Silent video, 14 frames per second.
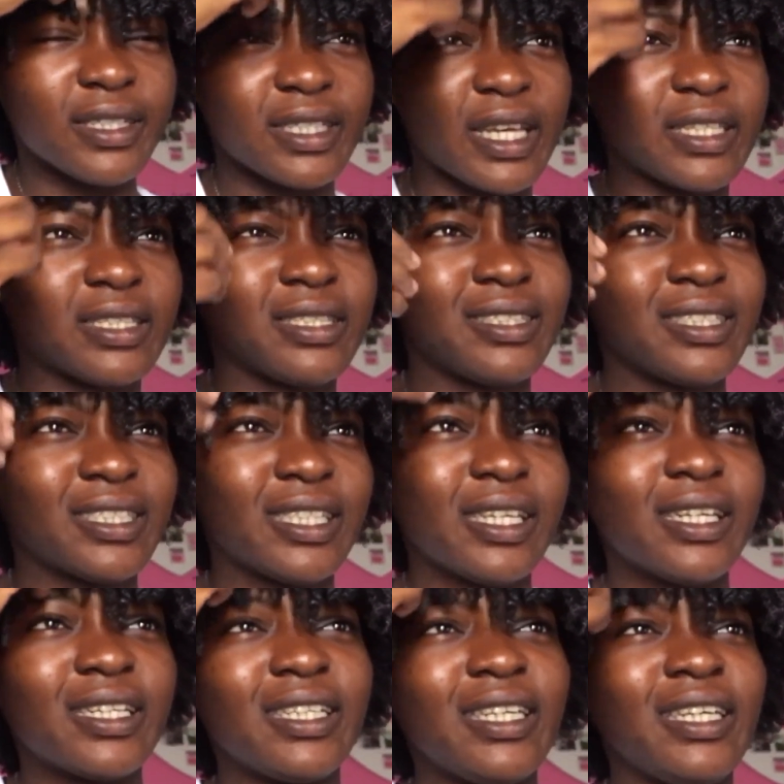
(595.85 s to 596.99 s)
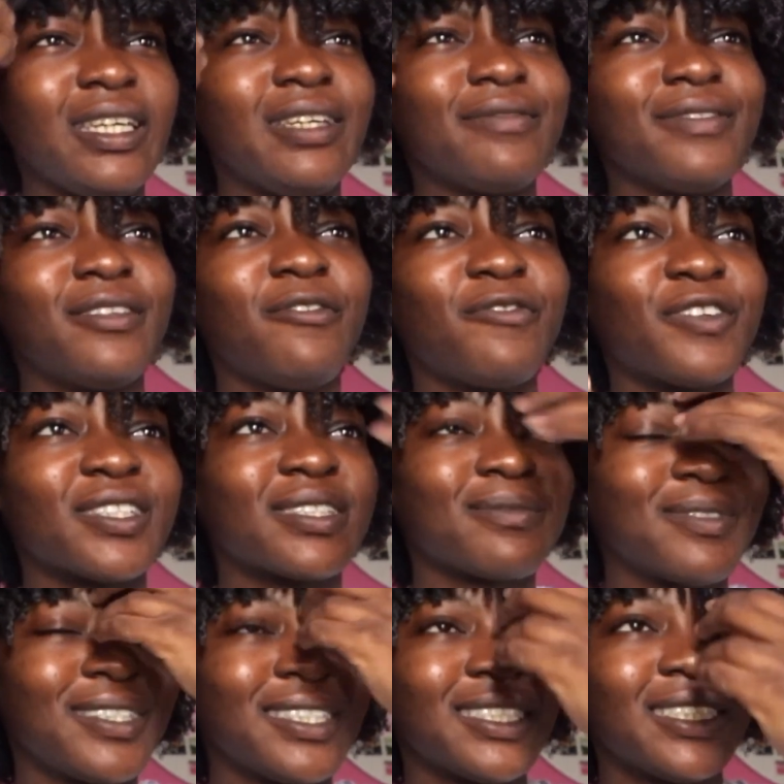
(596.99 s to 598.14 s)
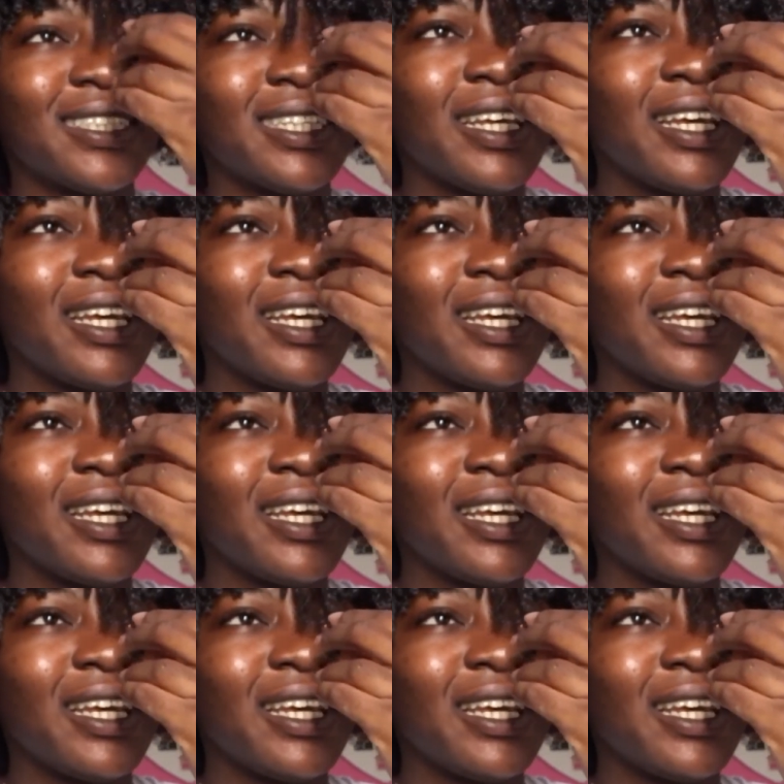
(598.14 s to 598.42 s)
like seriously uneven for some reason.